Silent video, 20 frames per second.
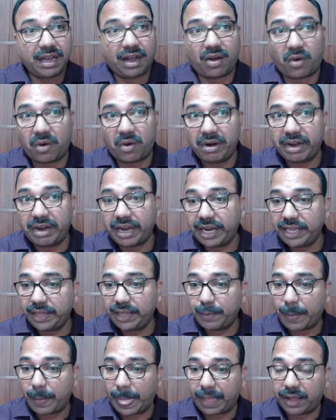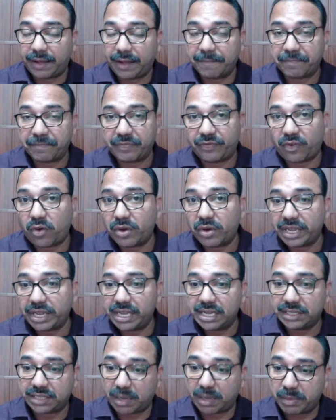already 4
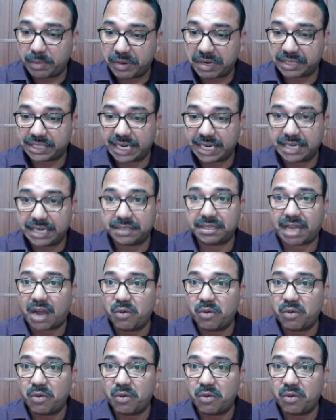years computer science.